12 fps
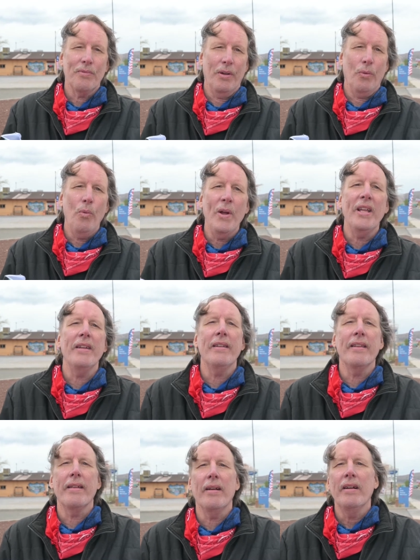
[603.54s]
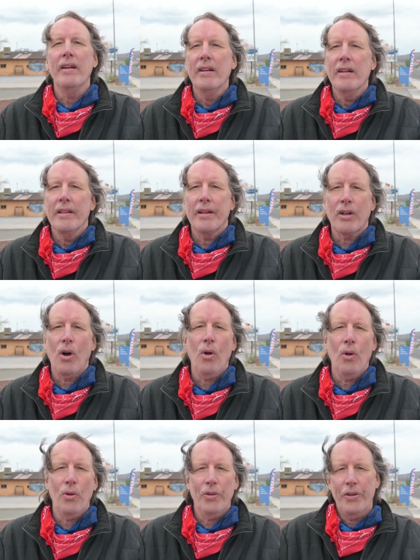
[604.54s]
The wind, the, the
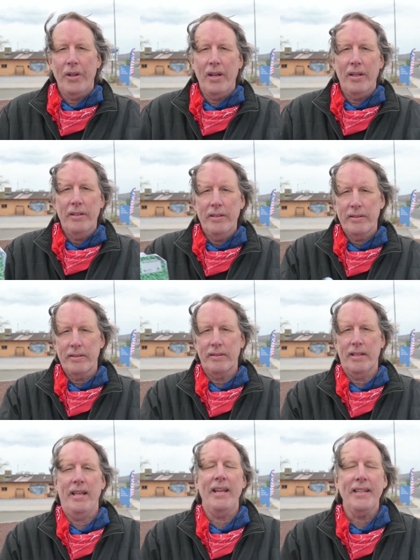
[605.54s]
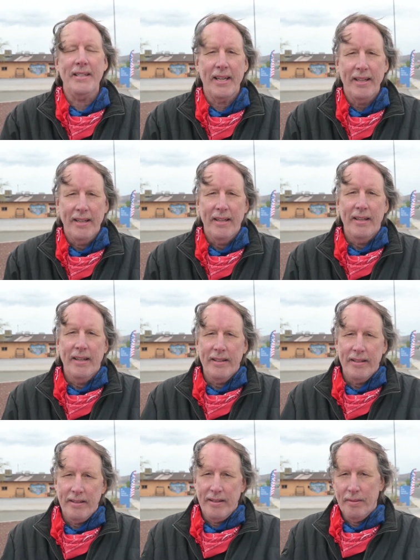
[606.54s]
cold, the heat.
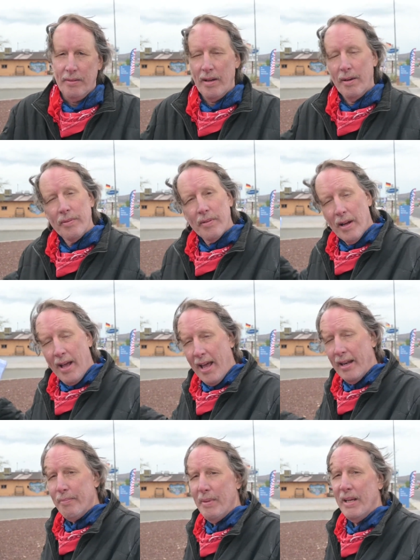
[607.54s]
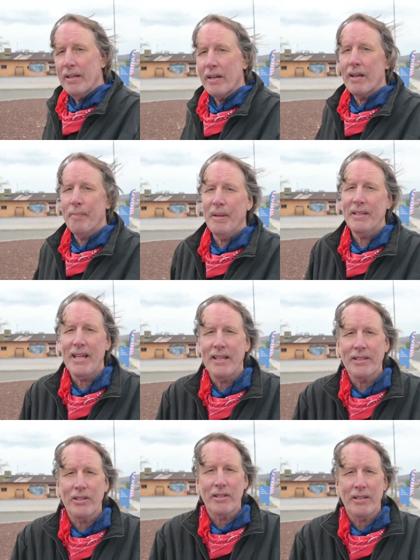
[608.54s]
Uh, ahead of me are going to be
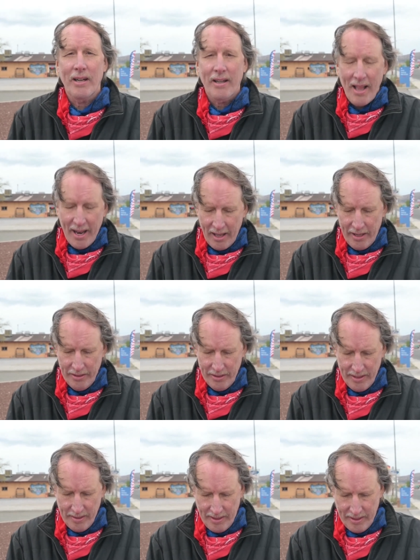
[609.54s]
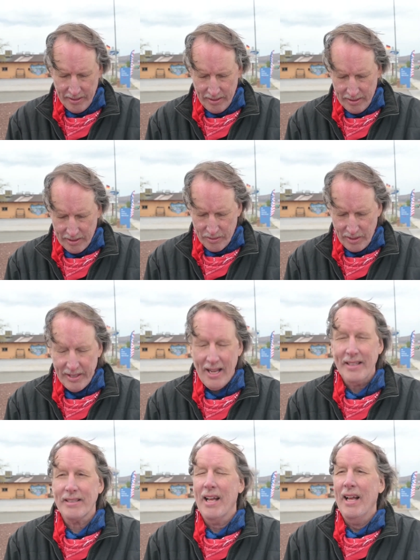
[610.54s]
deserts, a lot of uh, degree
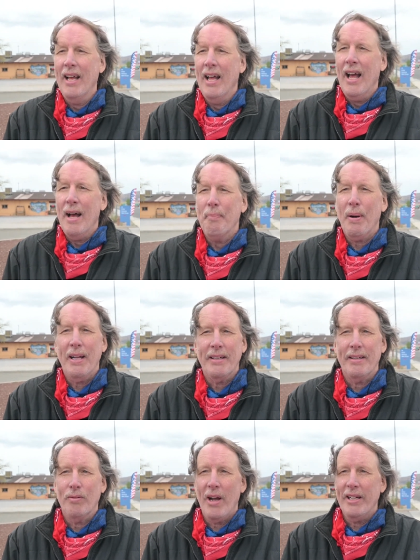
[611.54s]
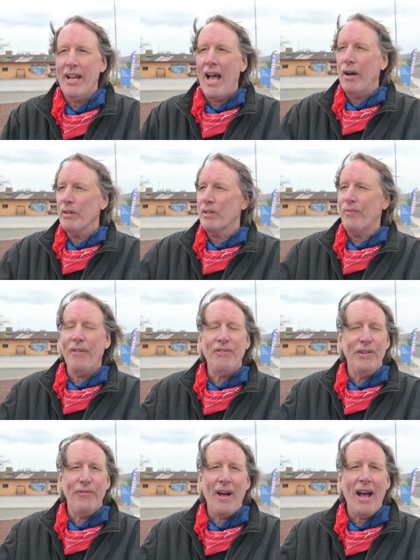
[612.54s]
days. But right now it's
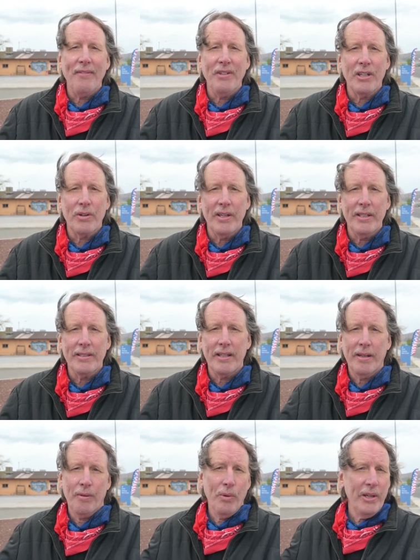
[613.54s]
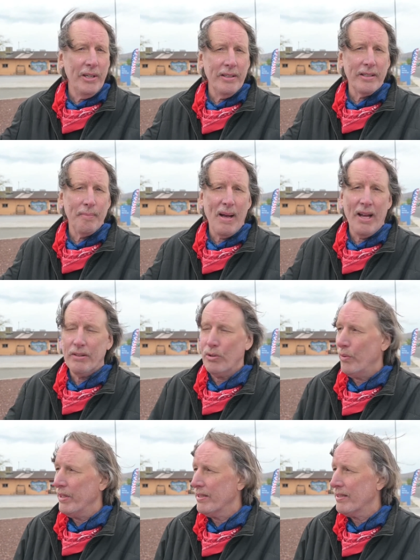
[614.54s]
55 degrees and the wind is about
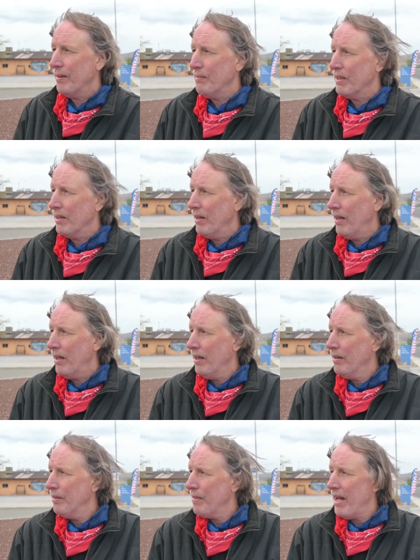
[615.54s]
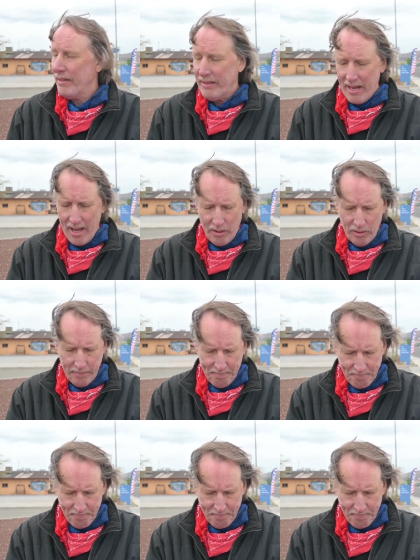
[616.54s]
20 something uh, miles an hour.